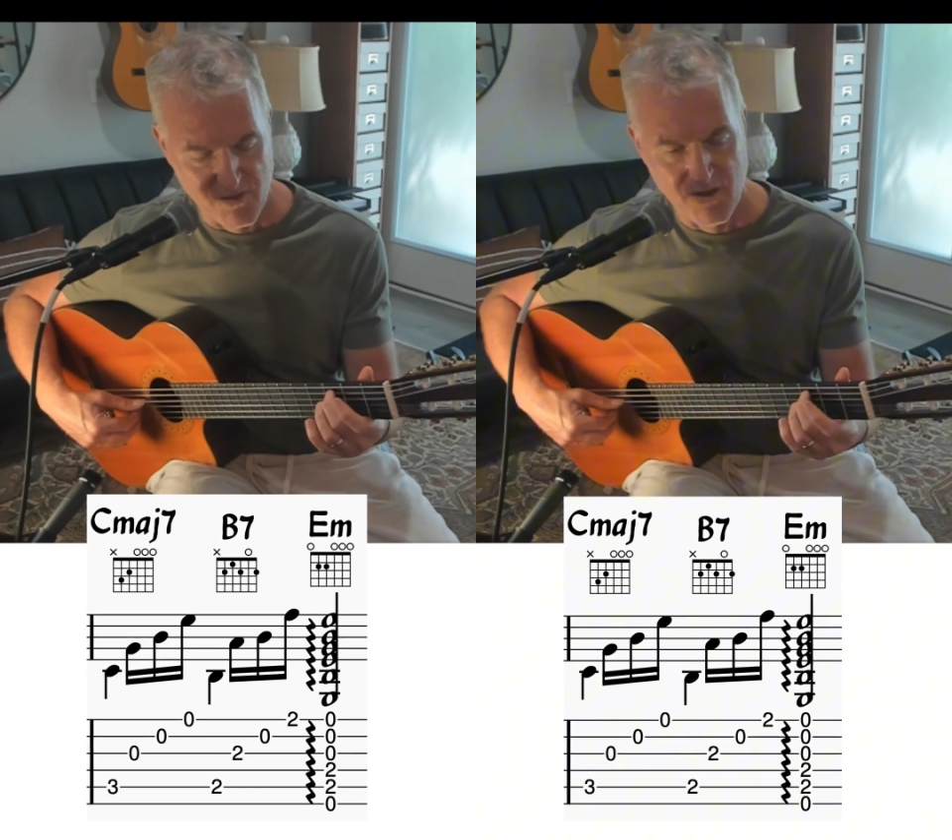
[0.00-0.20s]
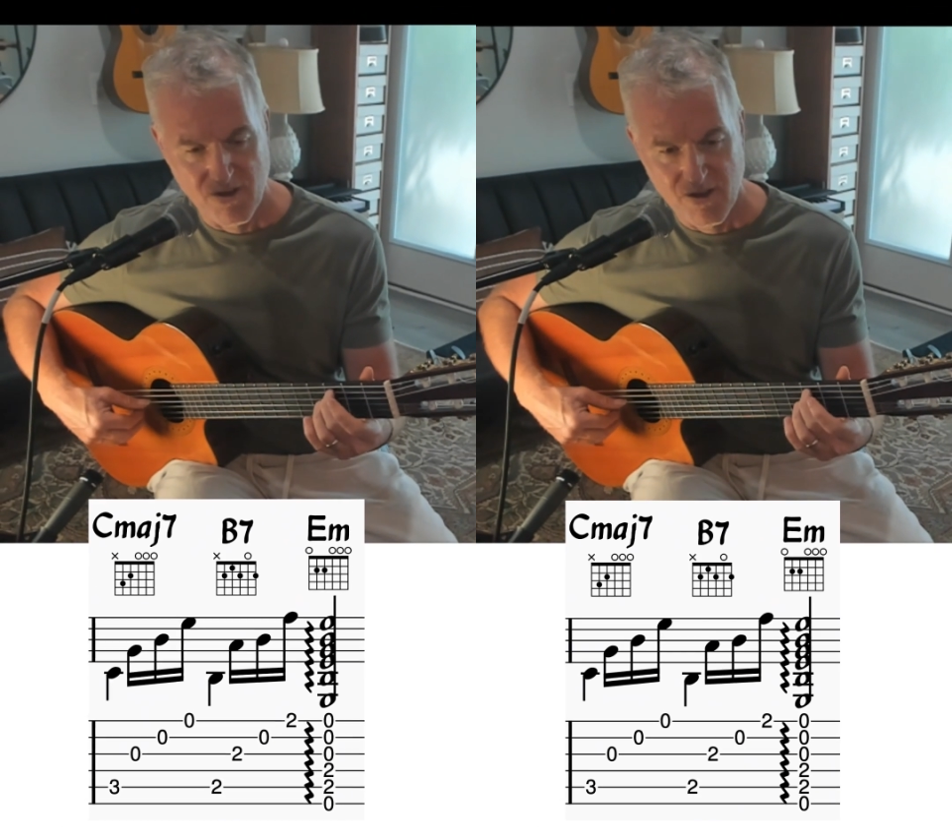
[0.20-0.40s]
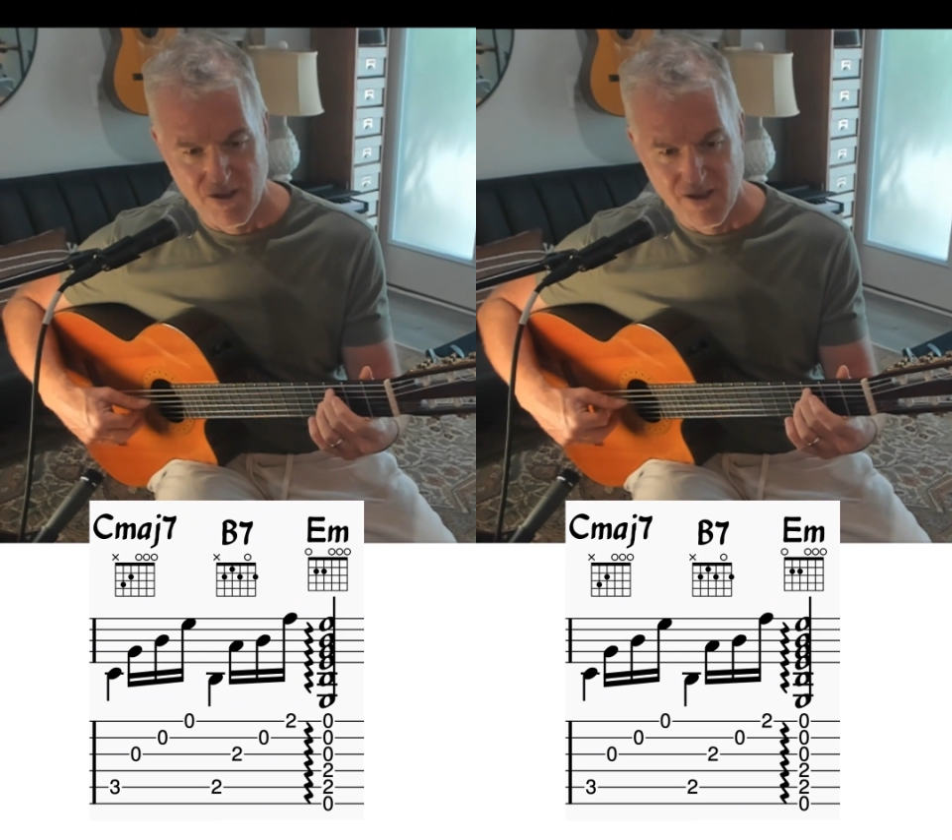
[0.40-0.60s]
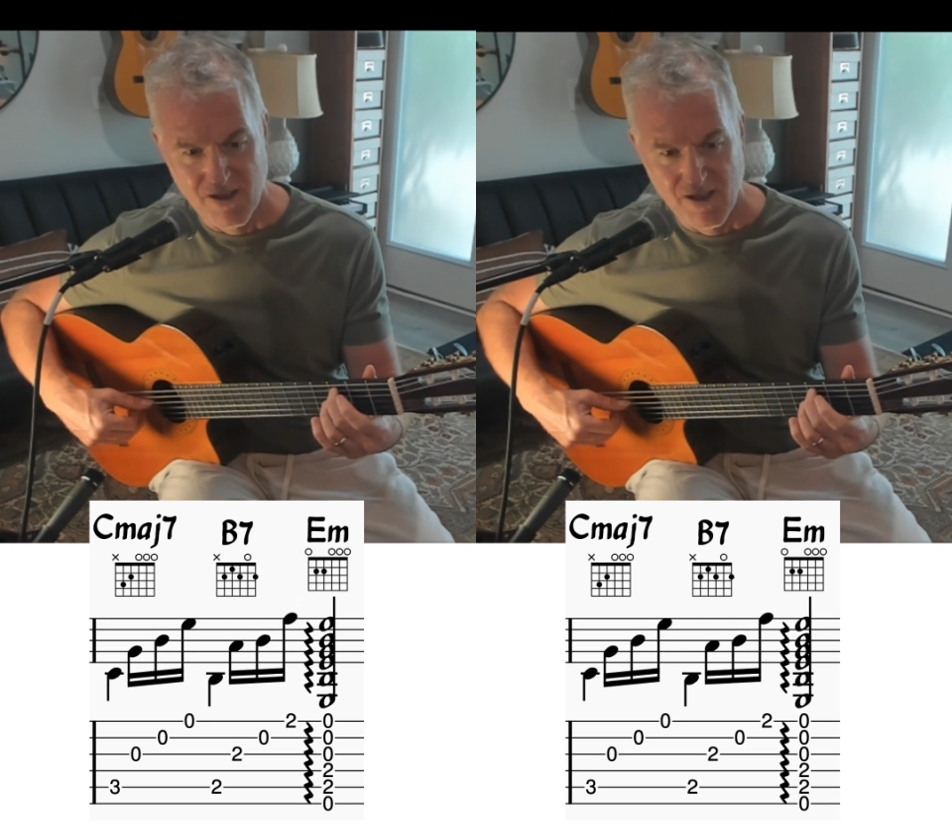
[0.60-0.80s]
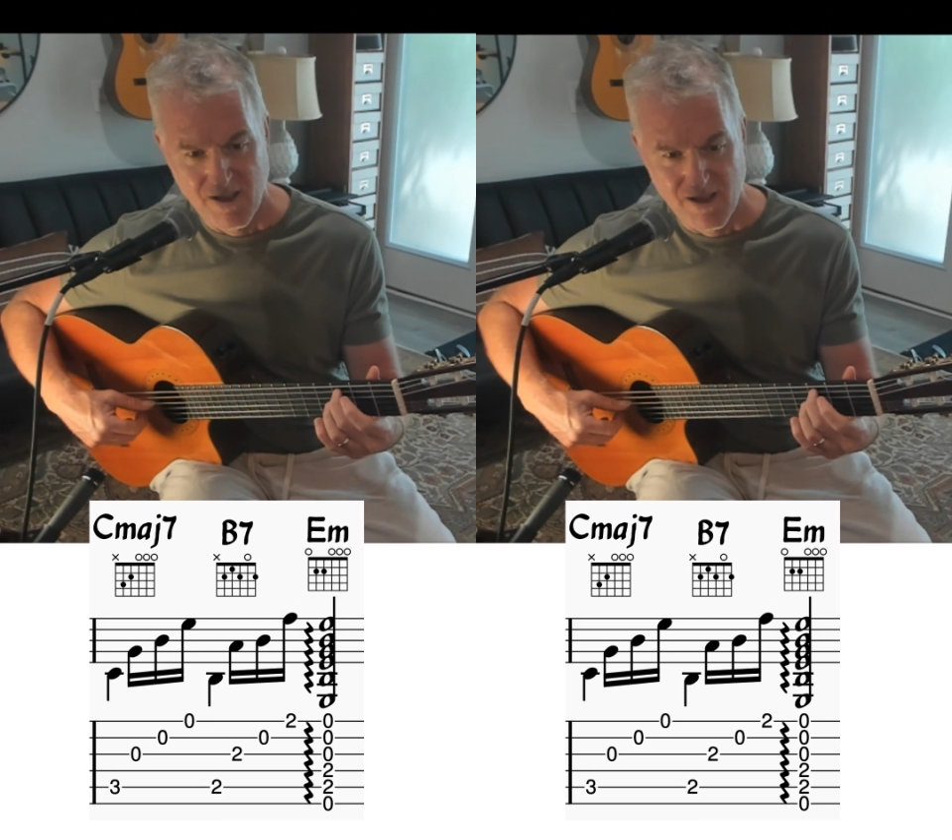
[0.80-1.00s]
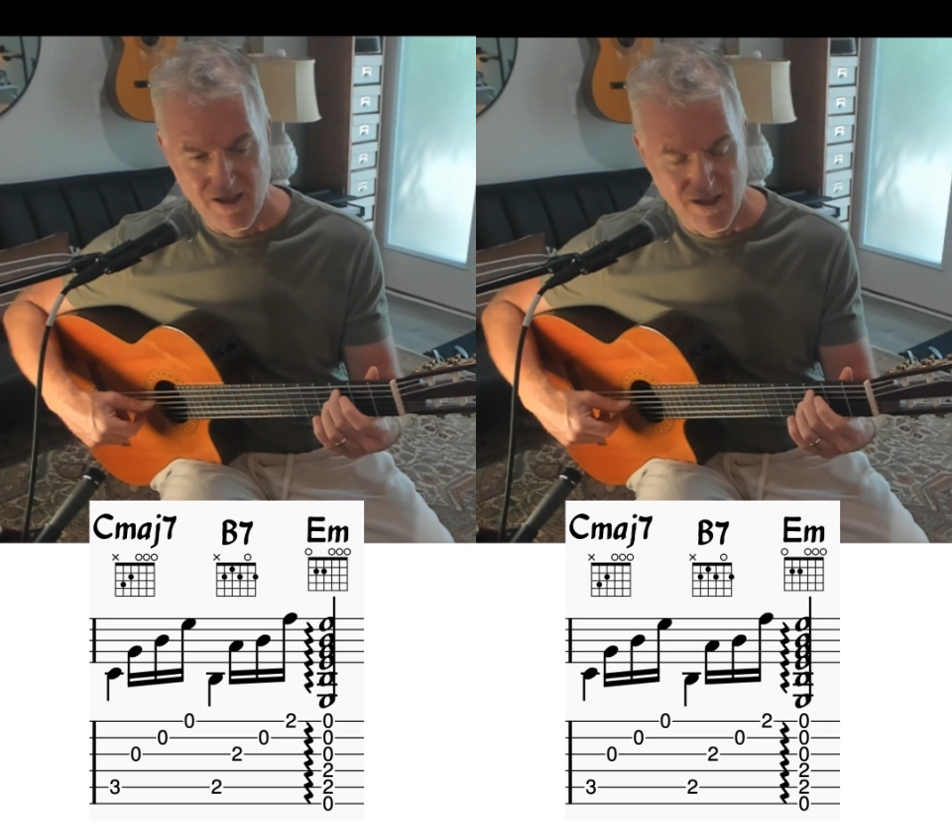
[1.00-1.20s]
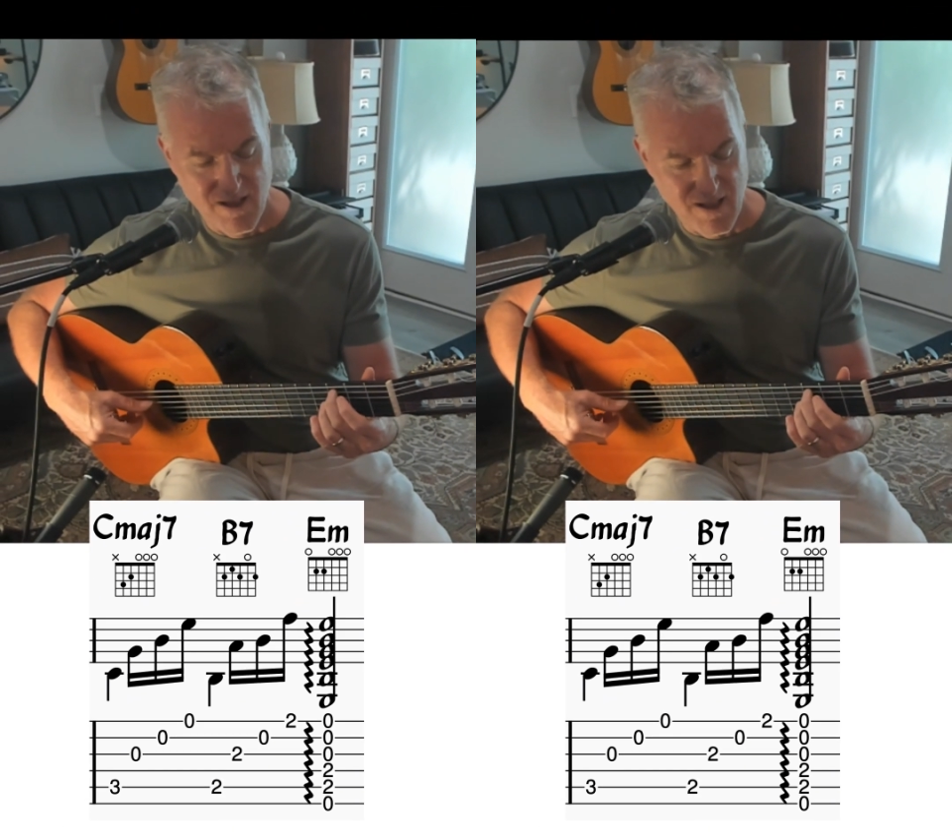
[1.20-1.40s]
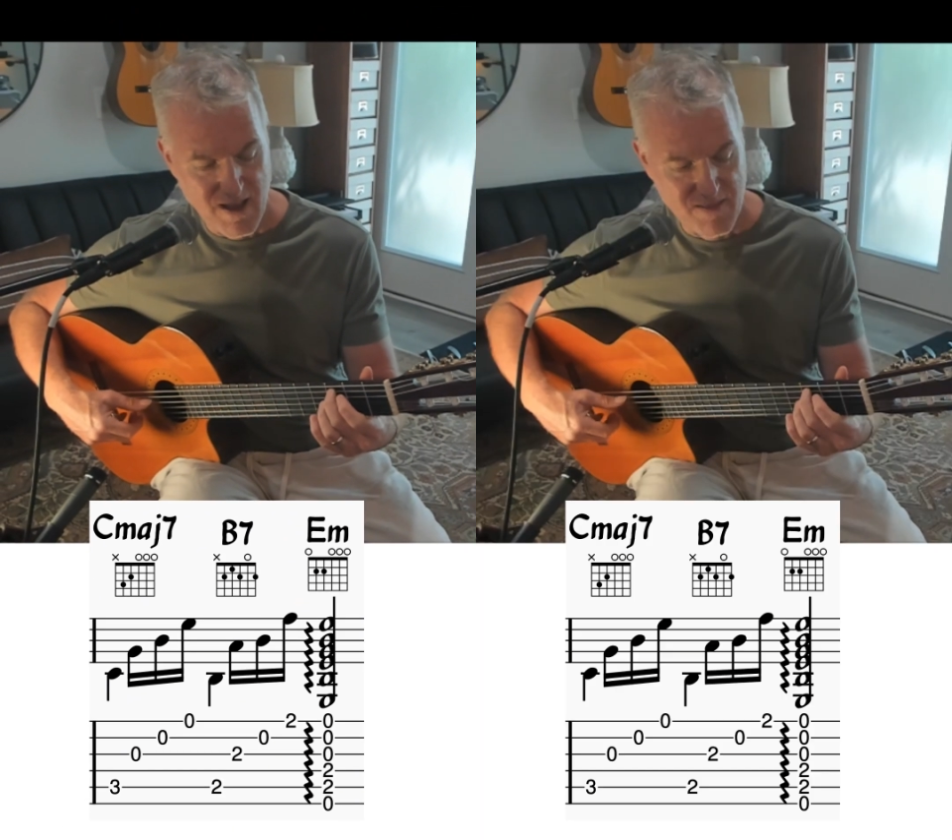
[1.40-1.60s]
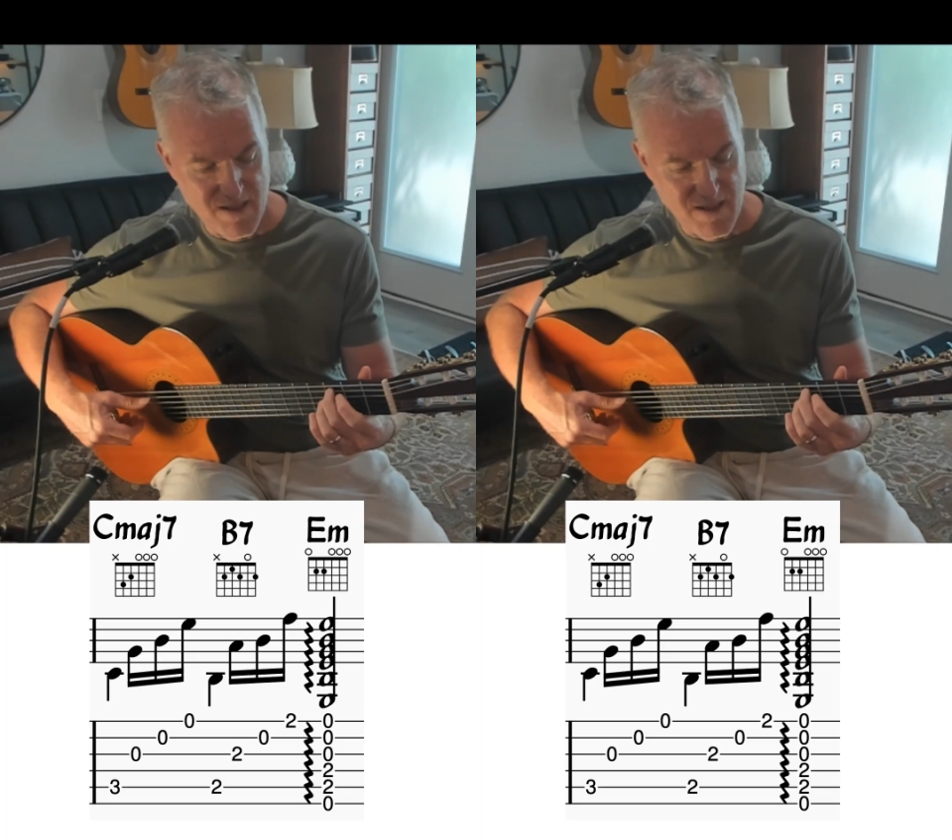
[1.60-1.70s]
And